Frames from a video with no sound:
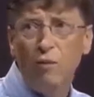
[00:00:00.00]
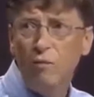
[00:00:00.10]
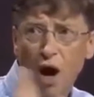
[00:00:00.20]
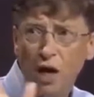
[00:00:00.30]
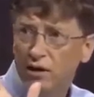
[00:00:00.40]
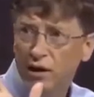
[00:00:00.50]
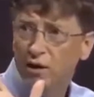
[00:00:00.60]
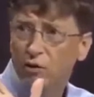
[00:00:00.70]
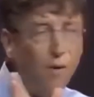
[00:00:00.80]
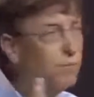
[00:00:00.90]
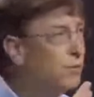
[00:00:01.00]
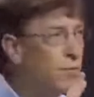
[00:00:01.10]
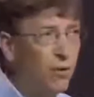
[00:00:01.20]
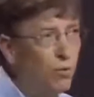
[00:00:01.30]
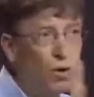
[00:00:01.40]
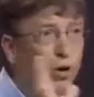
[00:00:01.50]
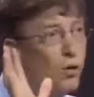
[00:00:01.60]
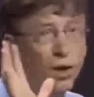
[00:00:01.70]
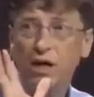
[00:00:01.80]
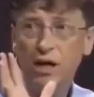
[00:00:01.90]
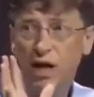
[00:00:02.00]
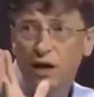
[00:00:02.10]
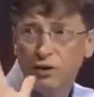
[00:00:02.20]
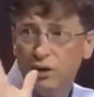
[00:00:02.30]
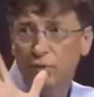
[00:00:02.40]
where I'm not interrupted by work or anything else.